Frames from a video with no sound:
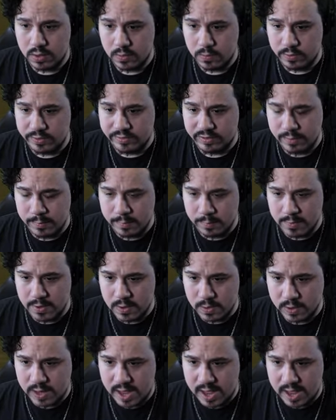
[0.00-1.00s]
We seem to be
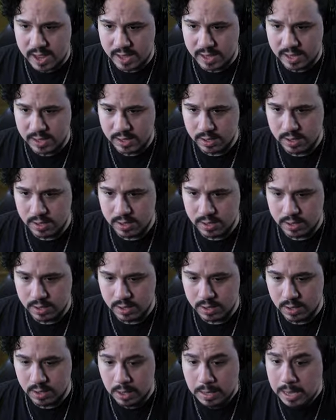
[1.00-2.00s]
okay.
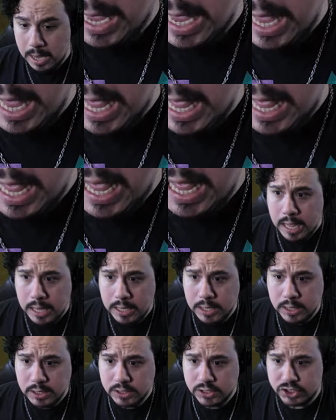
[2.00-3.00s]

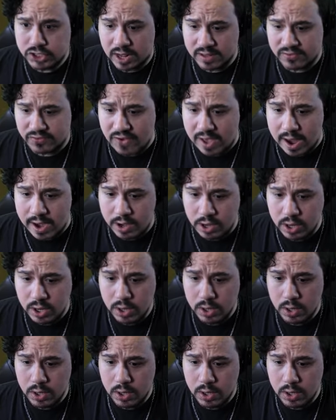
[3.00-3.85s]
Ah! Shots fired!